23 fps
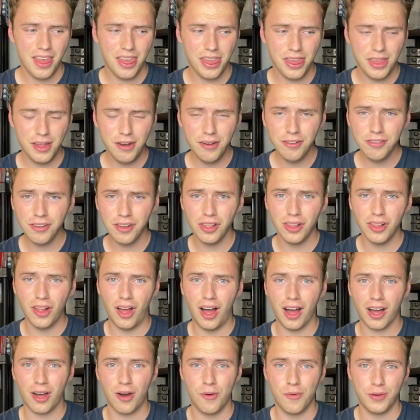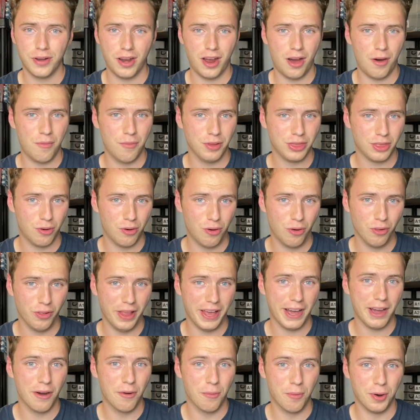There's a lot going on with the whole
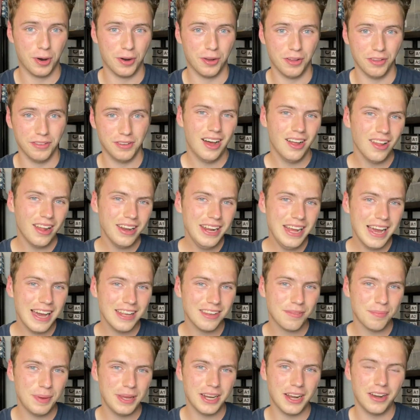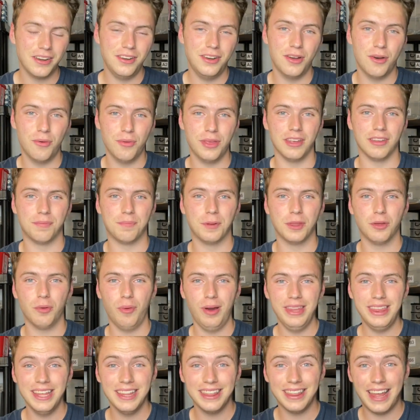Lego world. A lot of you guys may not know this, but the
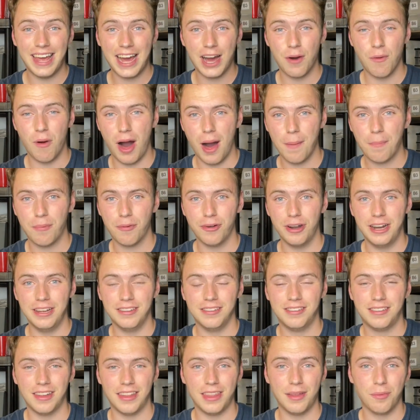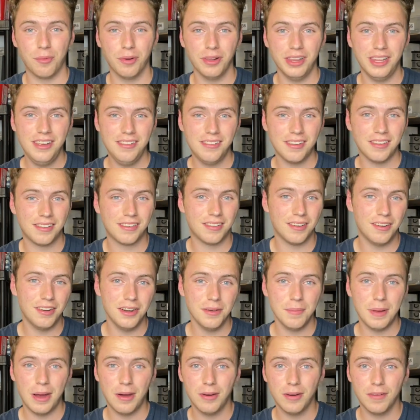way that Lego operates is that they release a
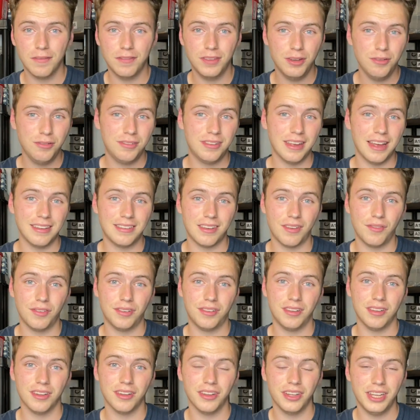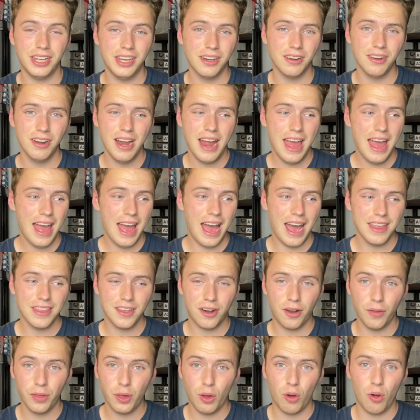certain amount of new sets every single year, and
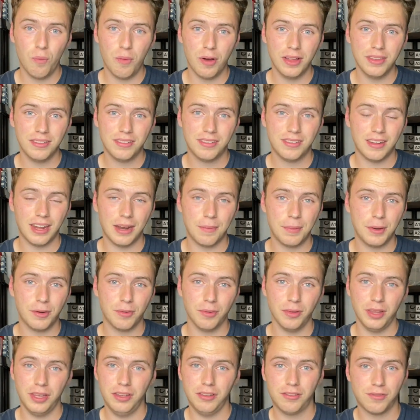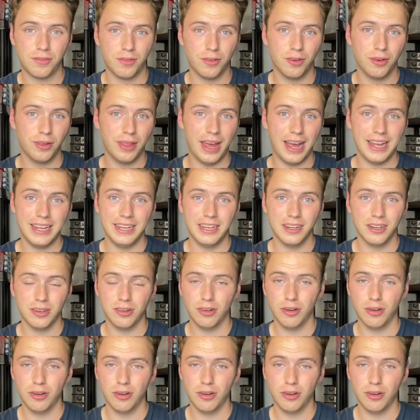then all the old ones that have been released for that year